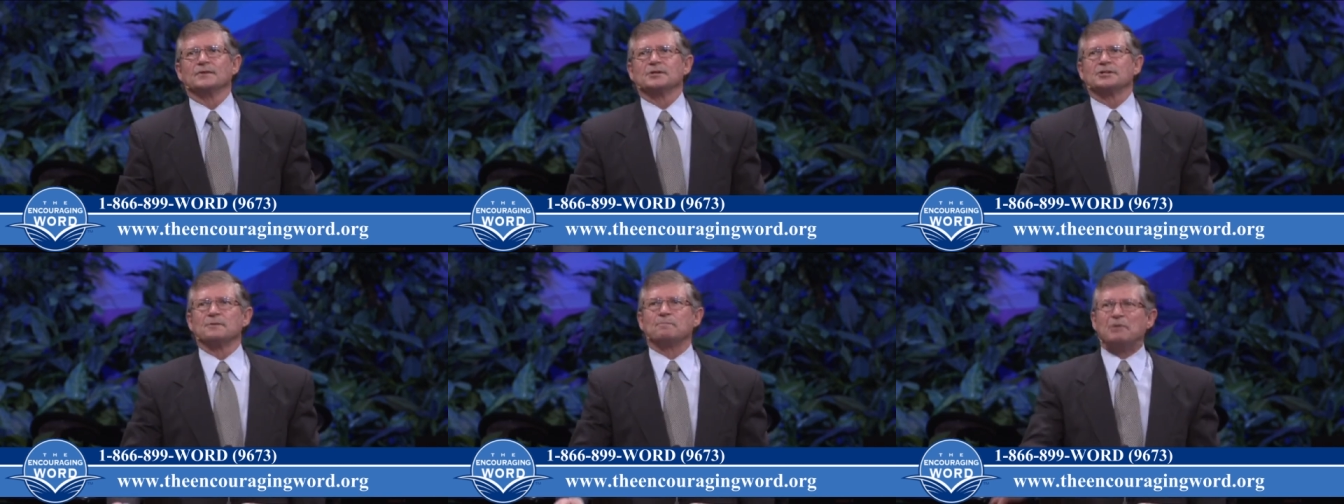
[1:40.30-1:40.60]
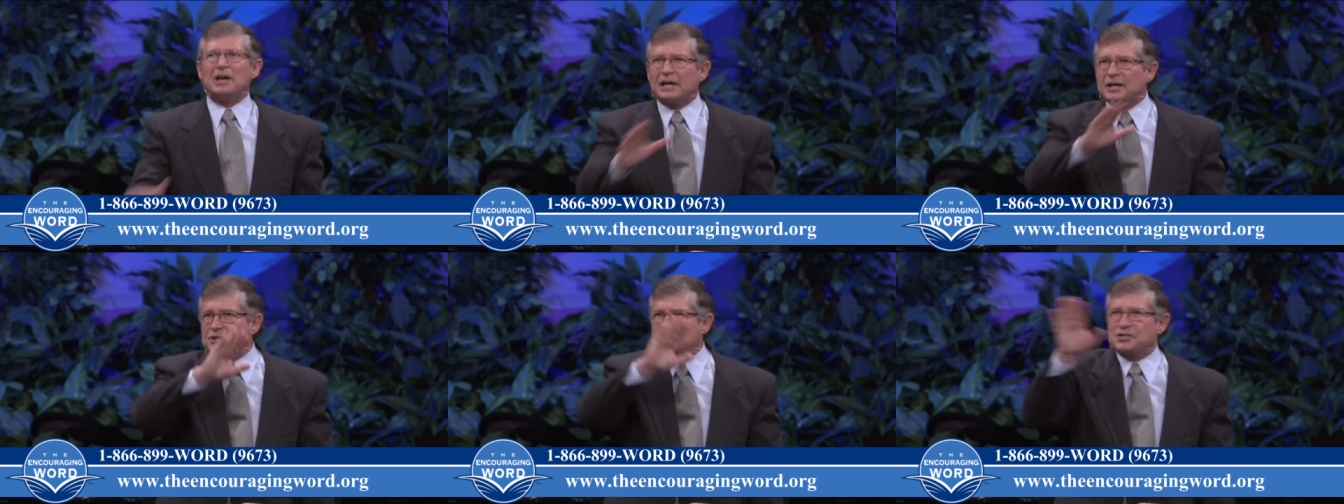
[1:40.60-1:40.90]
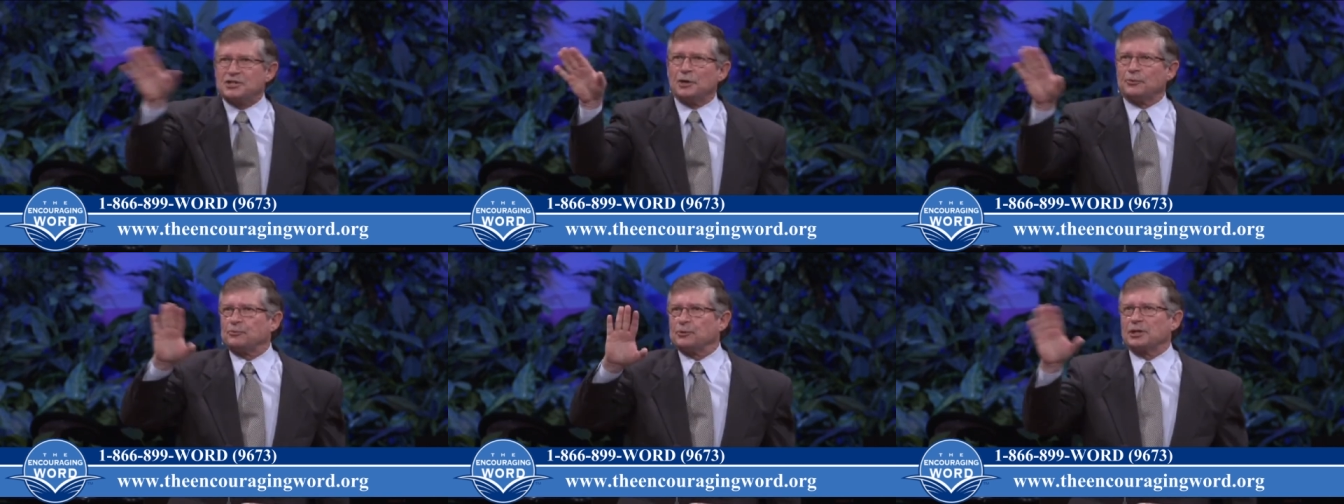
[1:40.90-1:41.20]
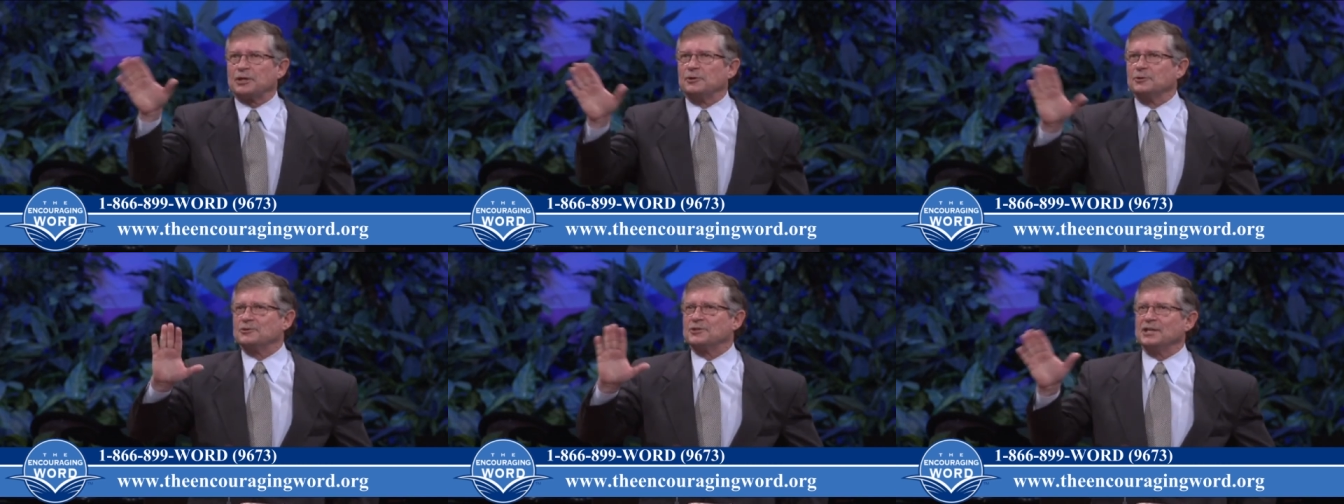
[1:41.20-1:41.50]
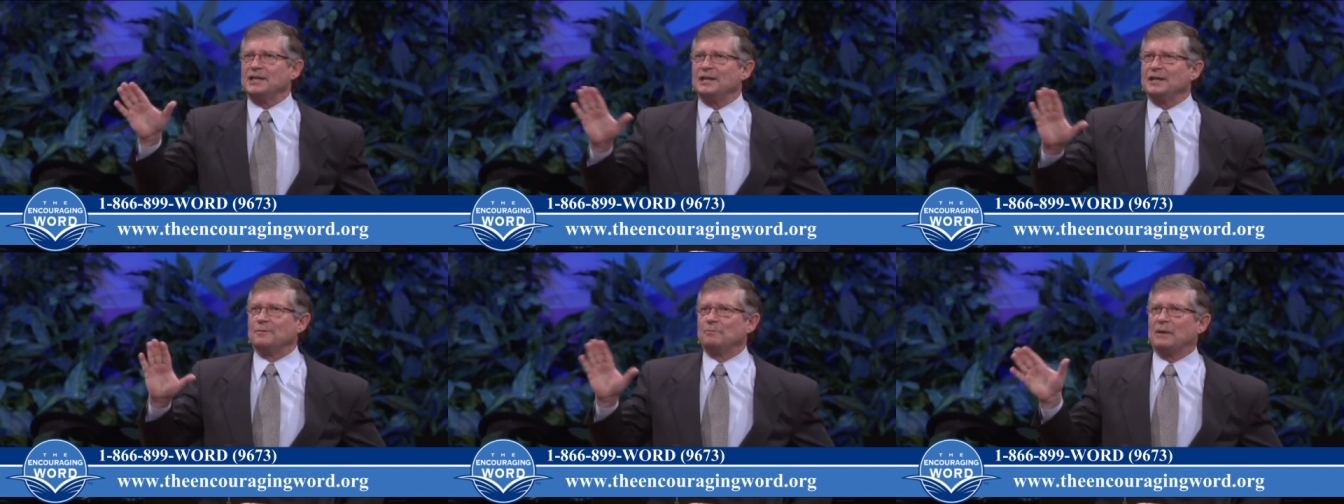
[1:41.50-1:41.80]
The biggest
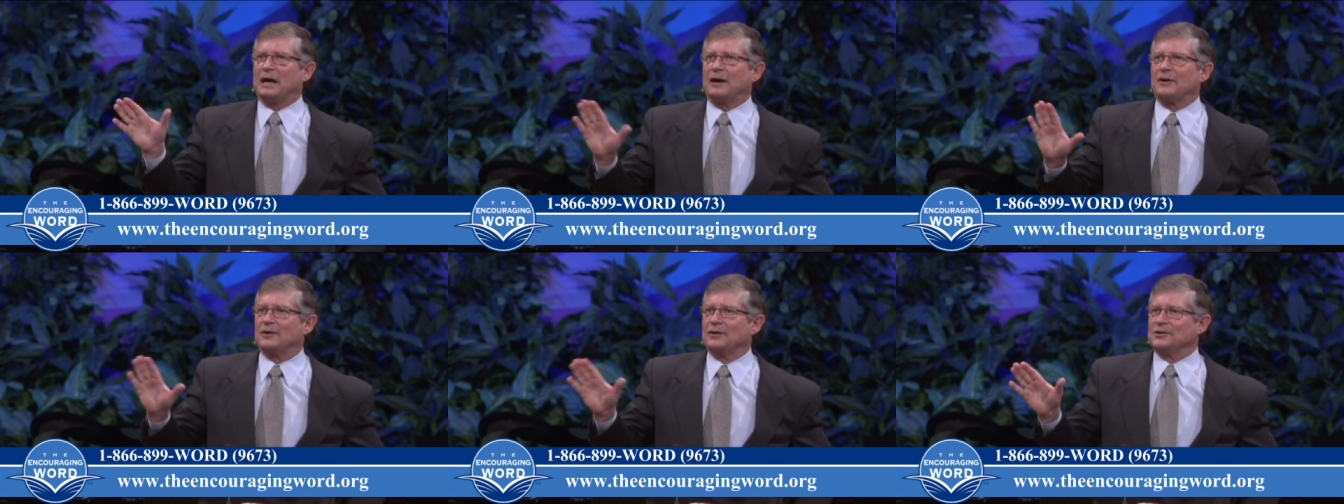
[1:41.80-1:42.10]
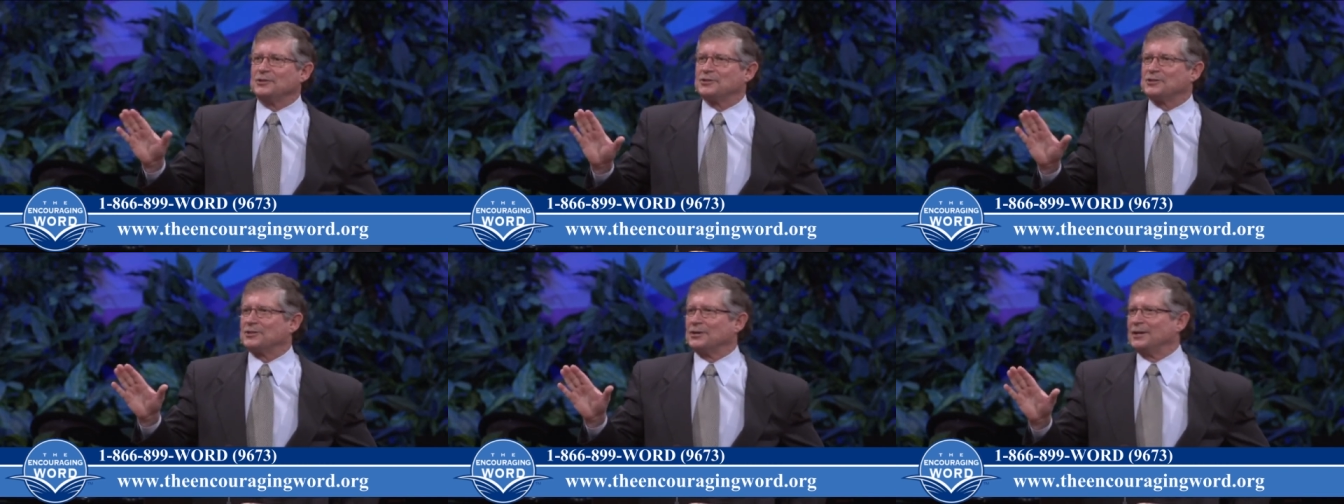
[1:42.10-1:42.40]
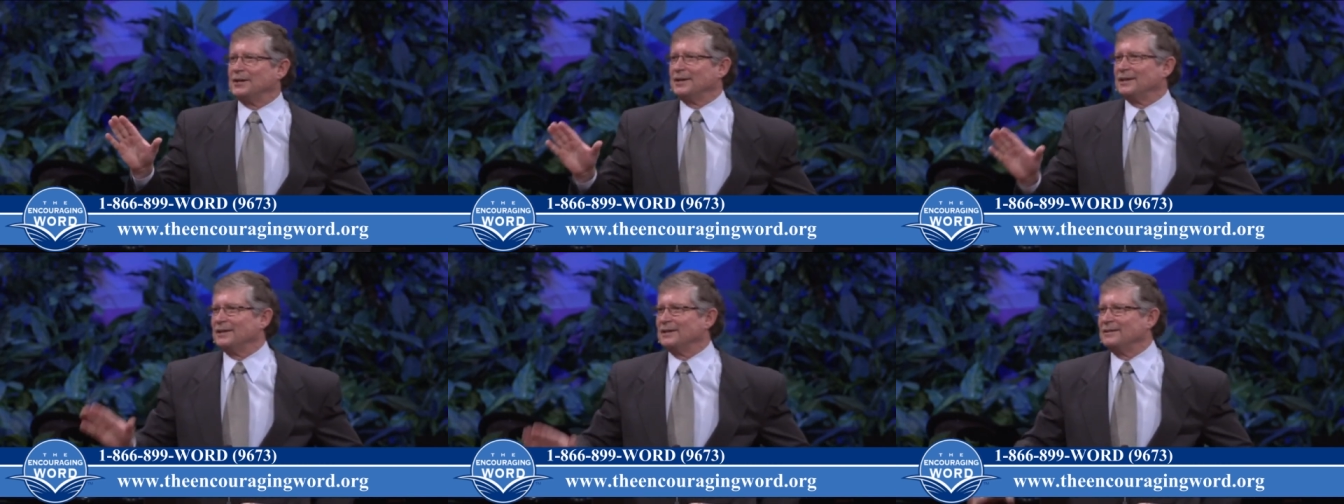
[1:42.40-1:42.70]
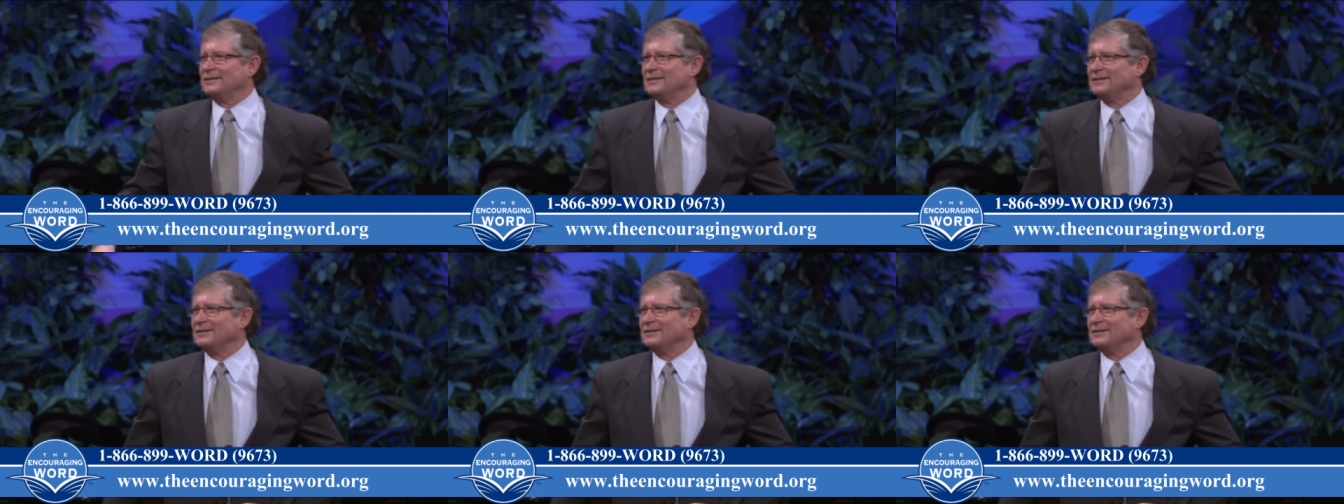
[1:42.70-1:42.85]
difficulty in marriage today